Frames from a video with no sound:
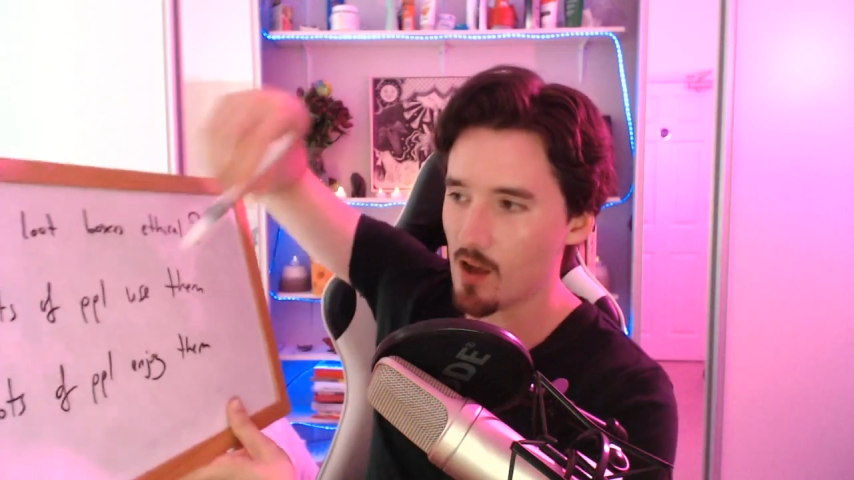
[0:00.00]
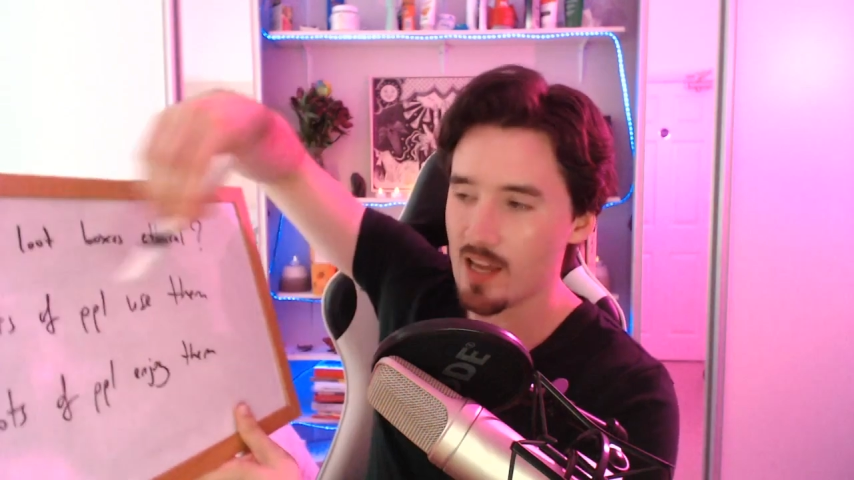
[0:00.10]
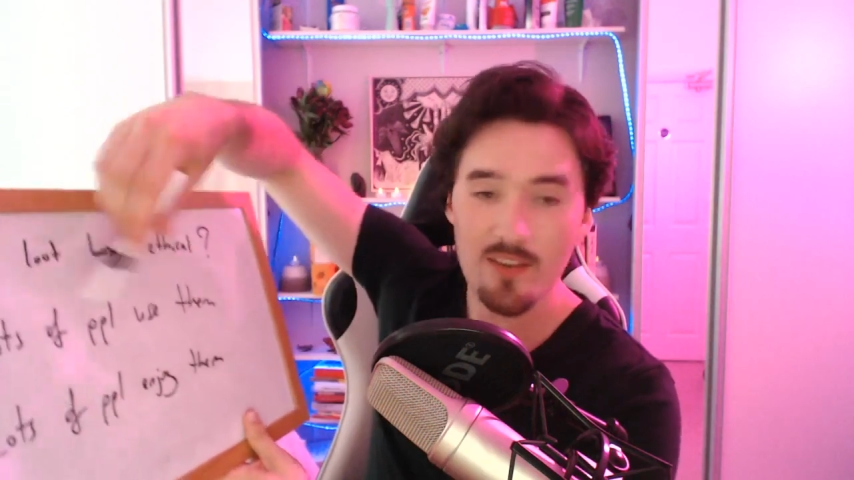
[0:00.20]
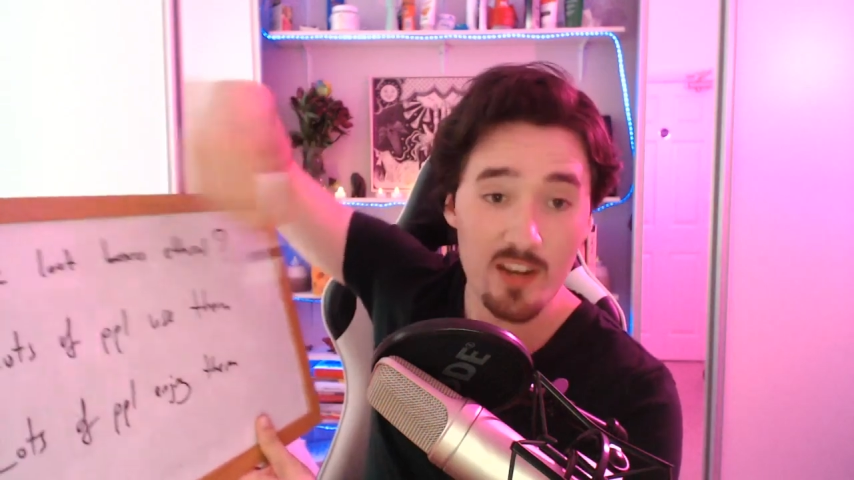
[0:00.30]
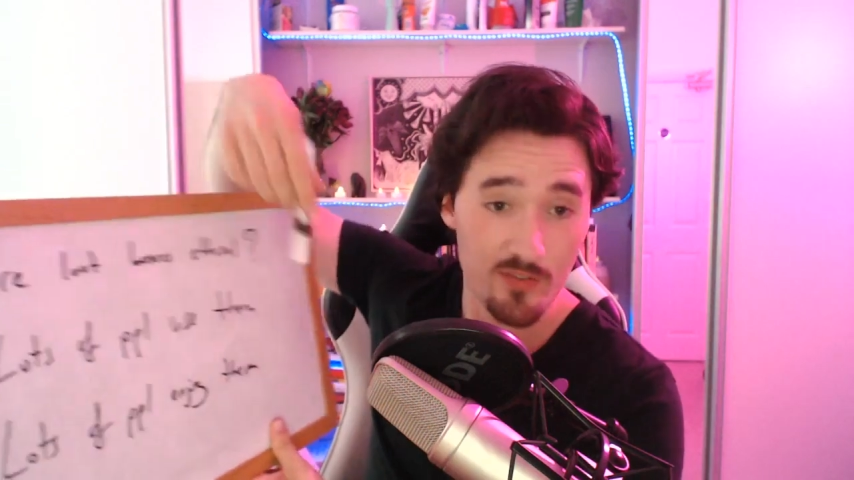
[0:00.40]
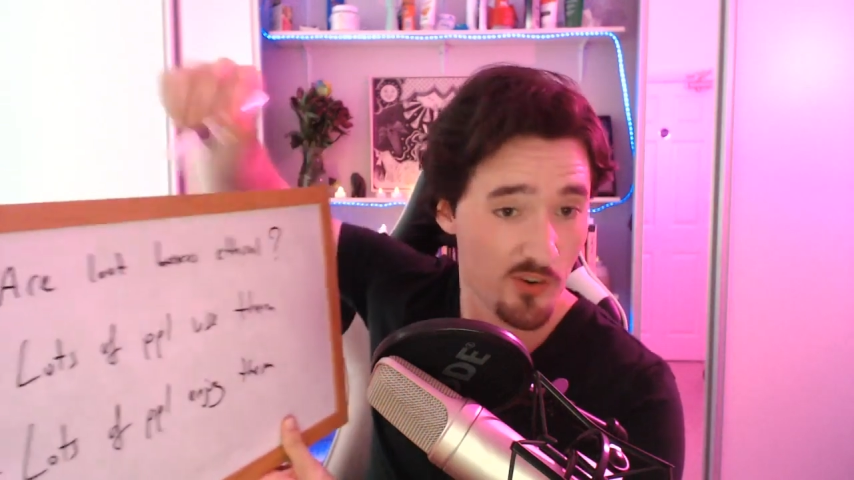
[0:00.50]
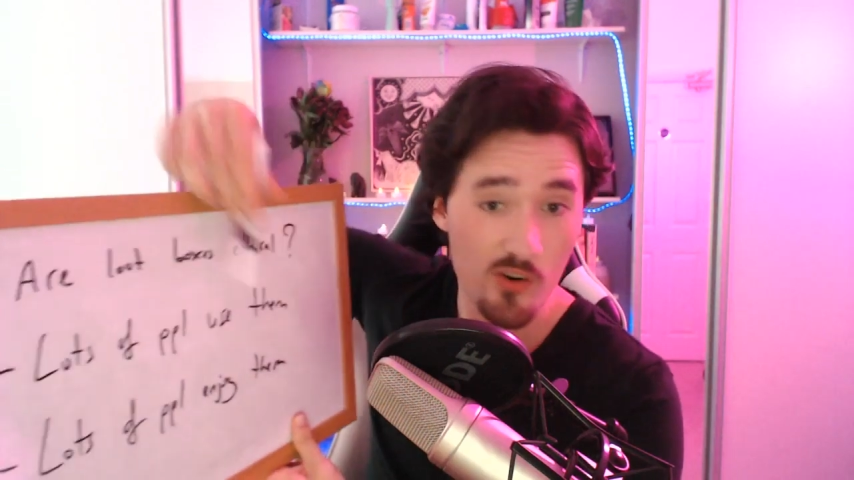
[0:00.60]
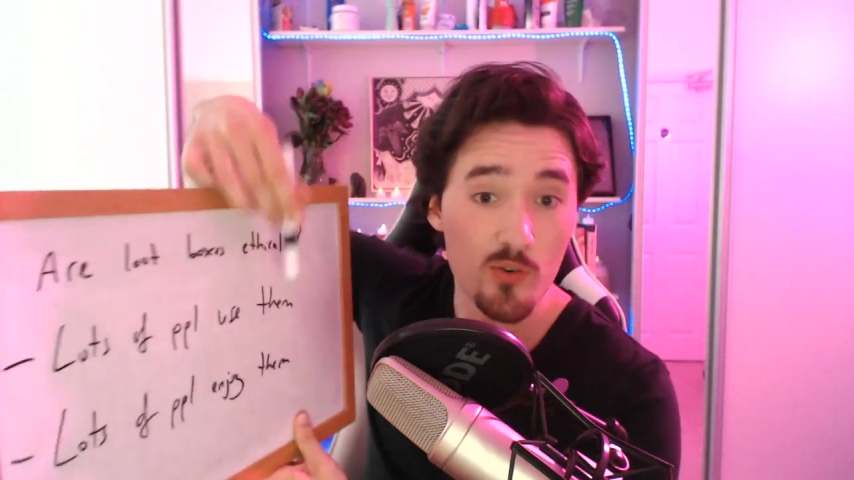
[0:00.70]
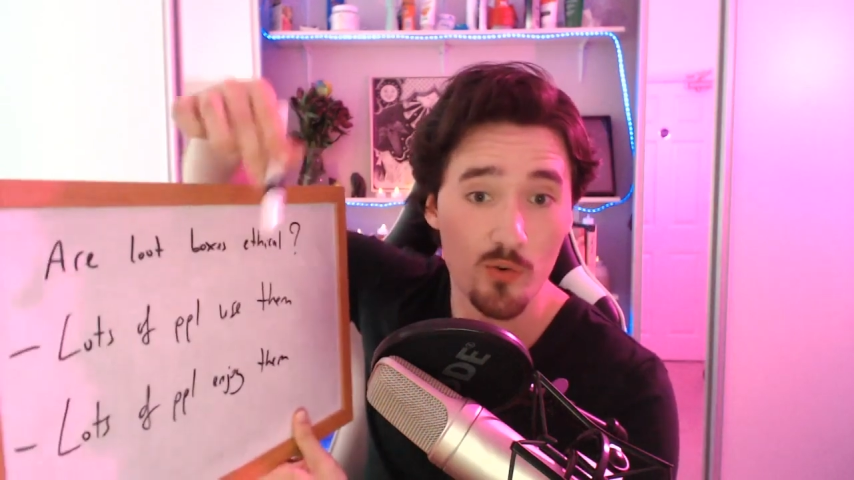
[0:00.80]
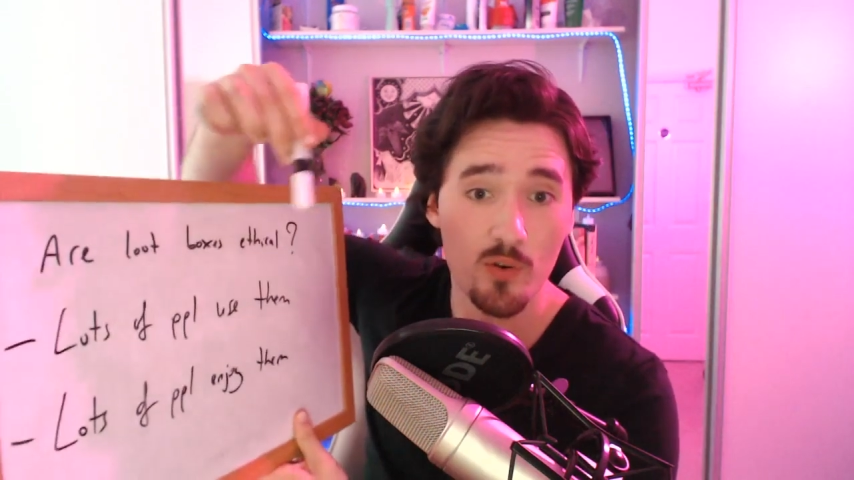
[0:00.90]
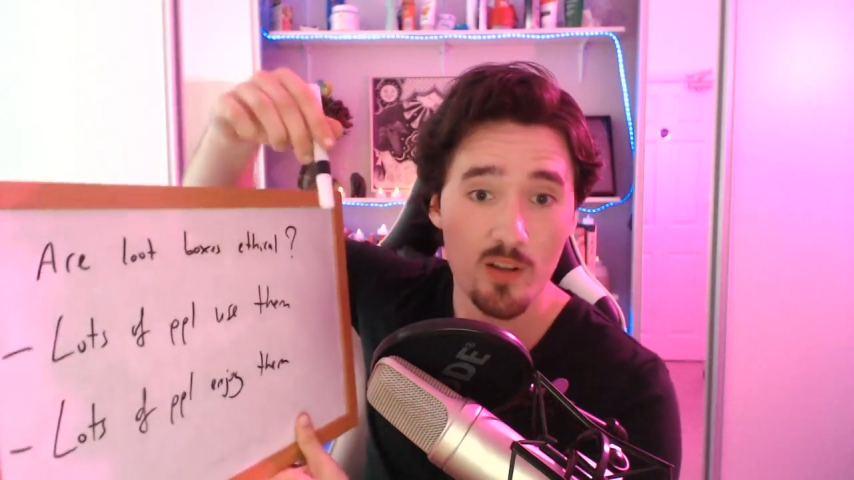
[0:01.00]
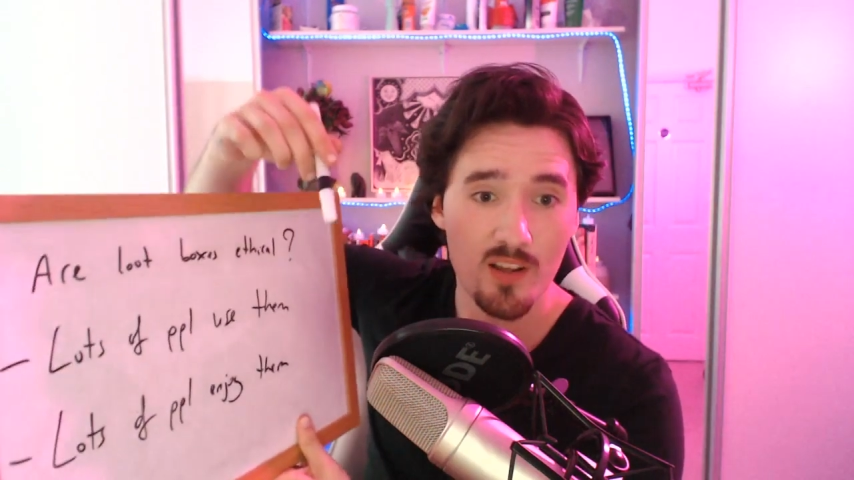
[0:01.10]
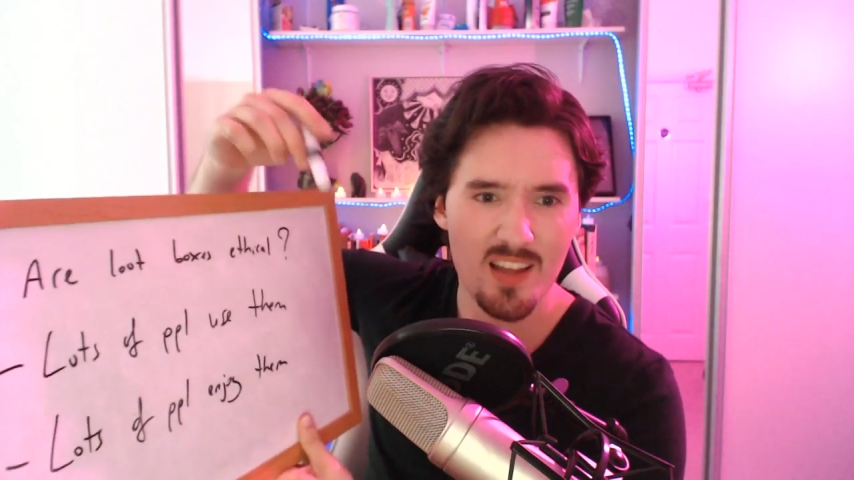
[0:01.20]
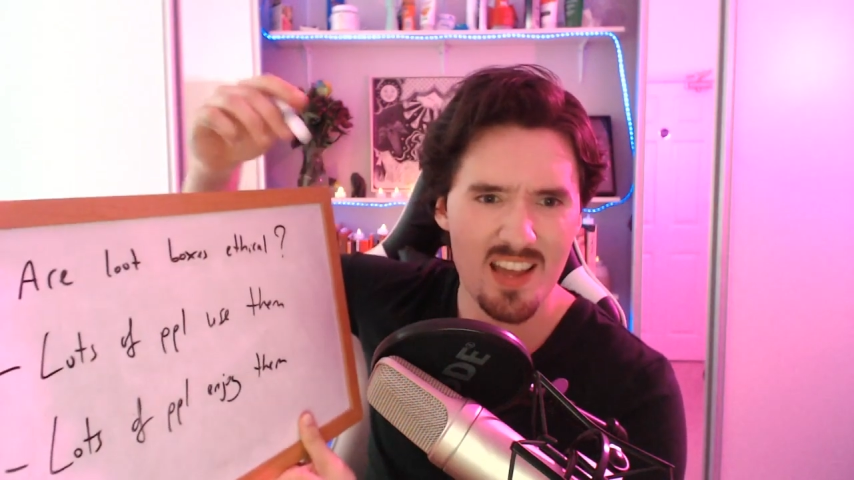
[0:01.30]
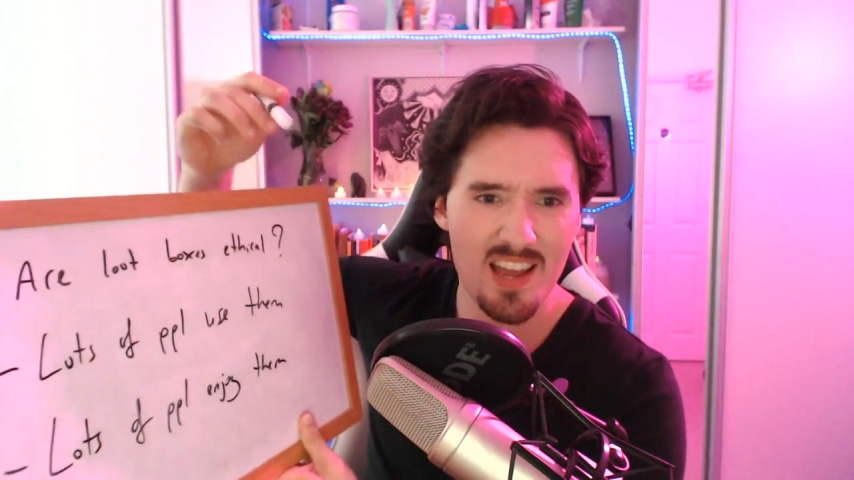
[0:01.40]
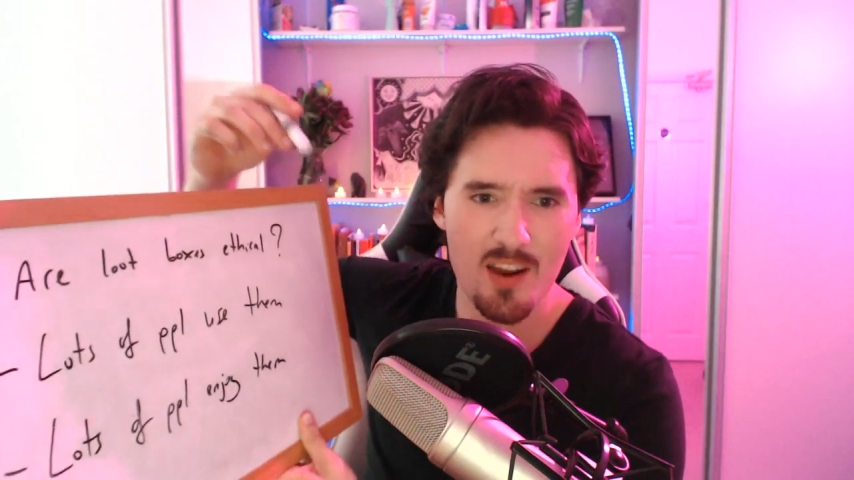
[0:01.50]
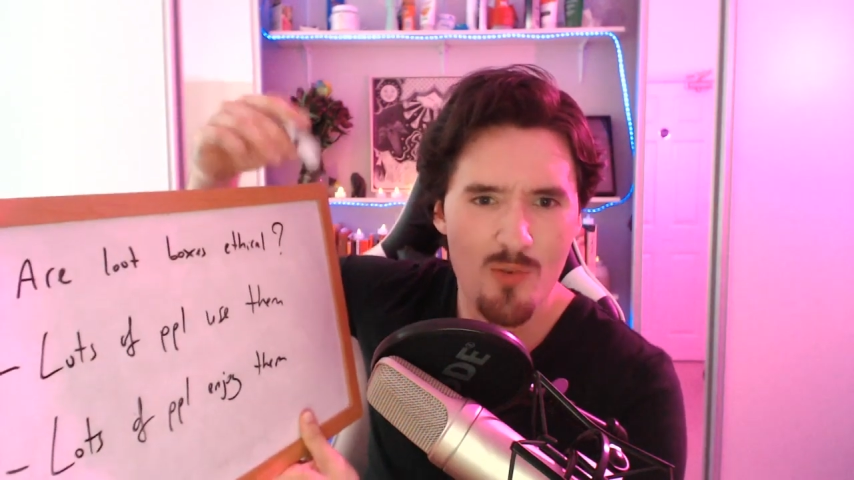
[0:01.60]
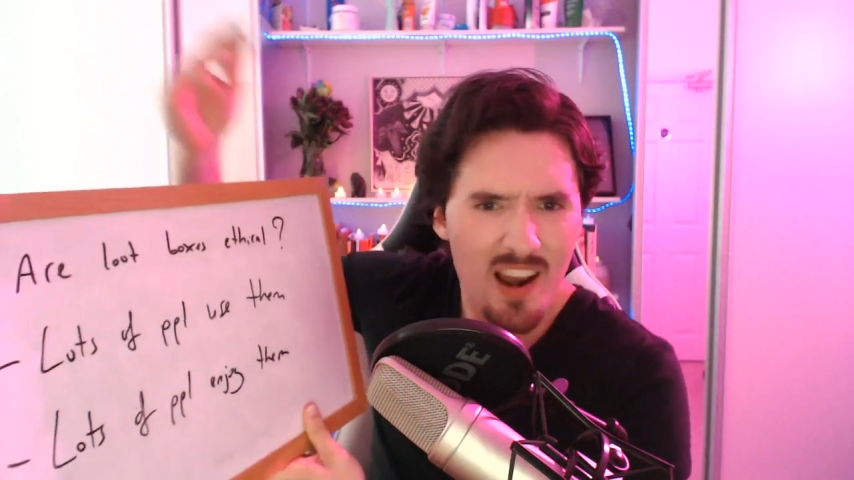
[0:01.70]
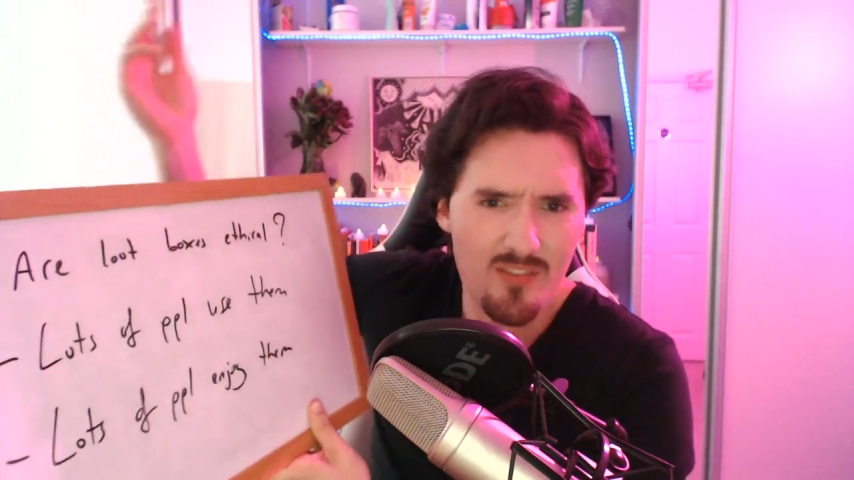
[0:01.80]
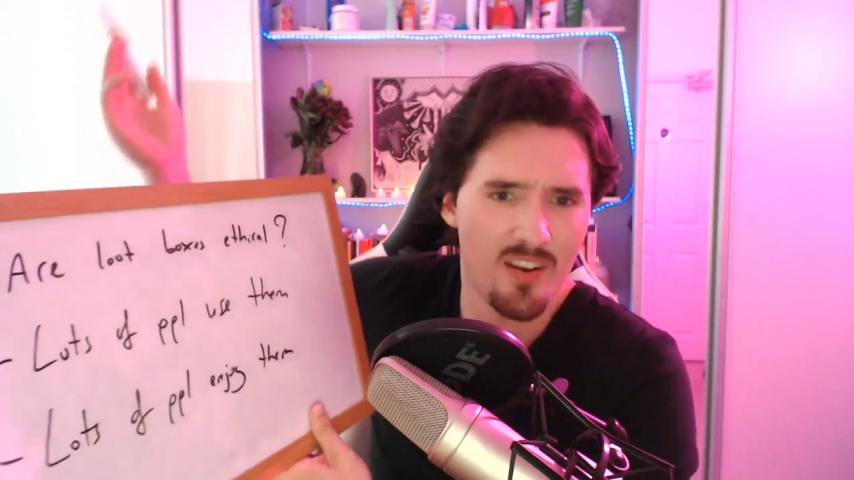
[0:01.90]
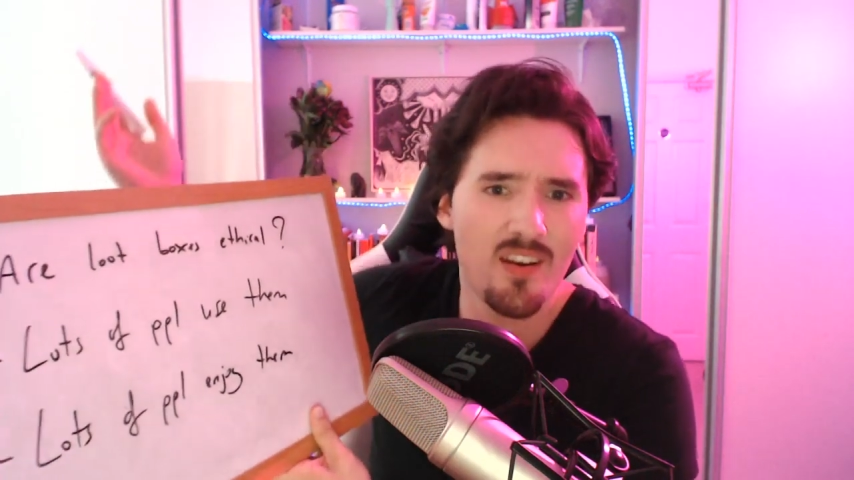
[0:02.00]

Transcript: even if true, irrelevant.